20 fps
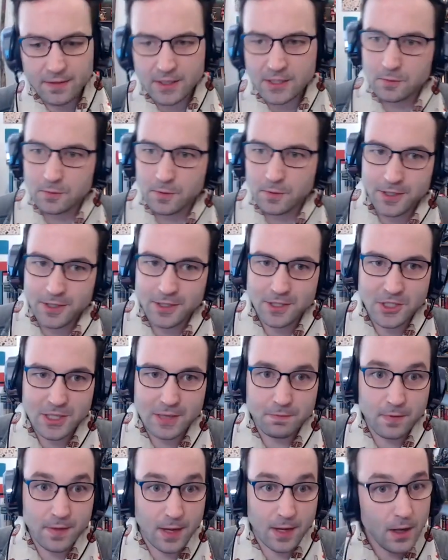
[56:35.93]
It's in really good
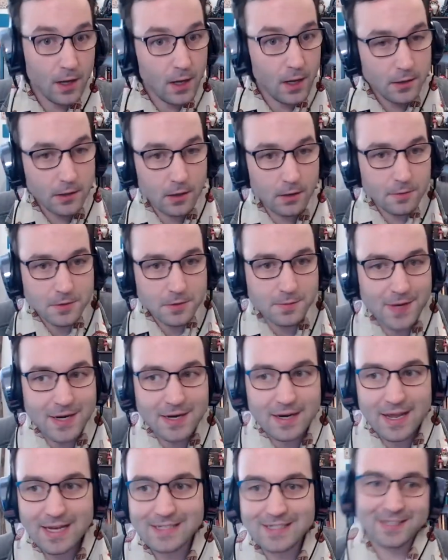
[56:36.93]
shape for that. No, it was made in
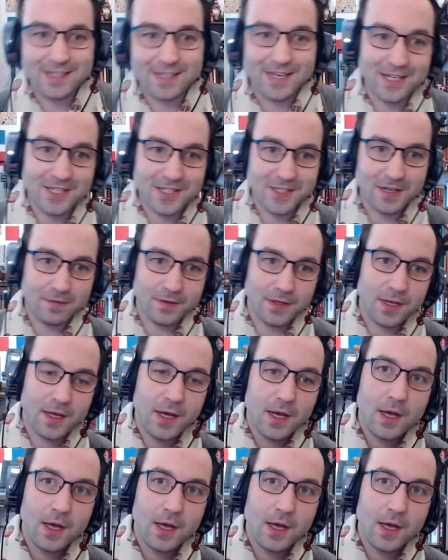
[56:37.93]
1897.